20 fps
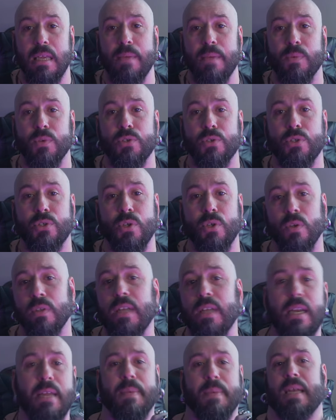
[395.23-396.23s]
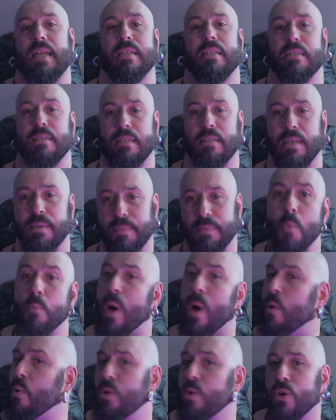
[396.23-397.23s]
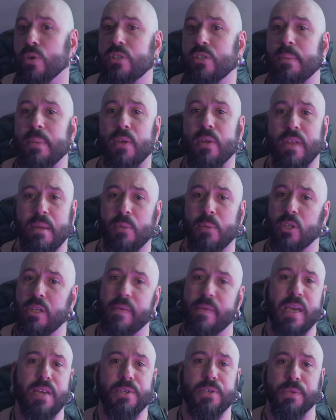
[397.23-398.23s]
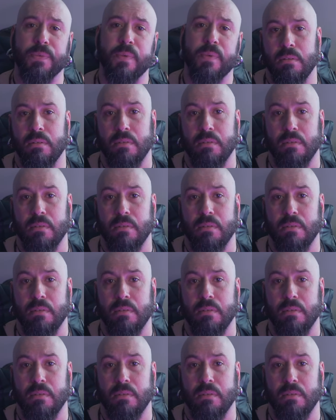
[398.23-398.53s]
It was totally balanced. But who knows about their motivation?